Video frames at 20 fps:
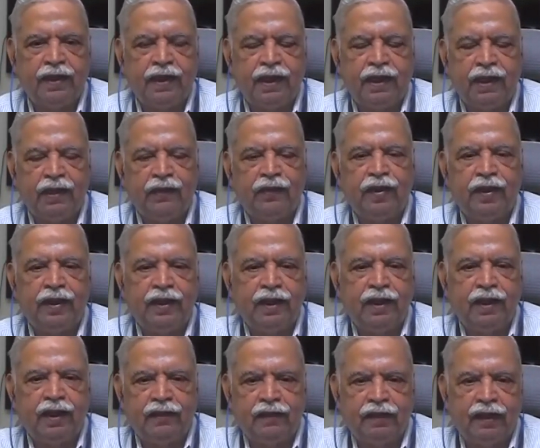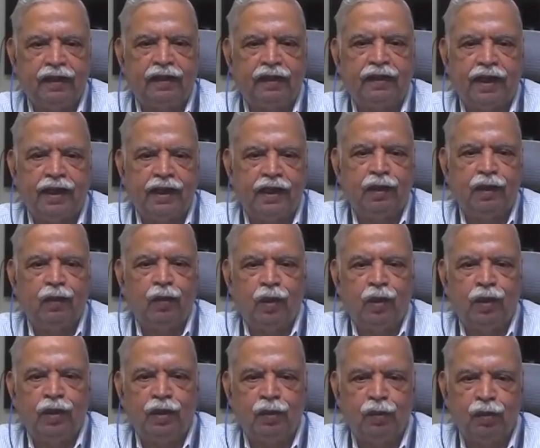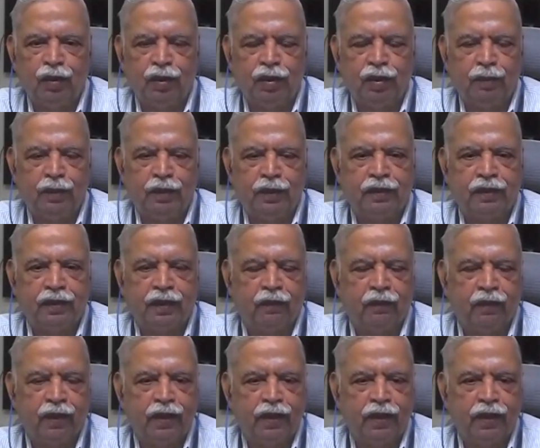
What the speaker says: delivering a set tidal volume to the patient.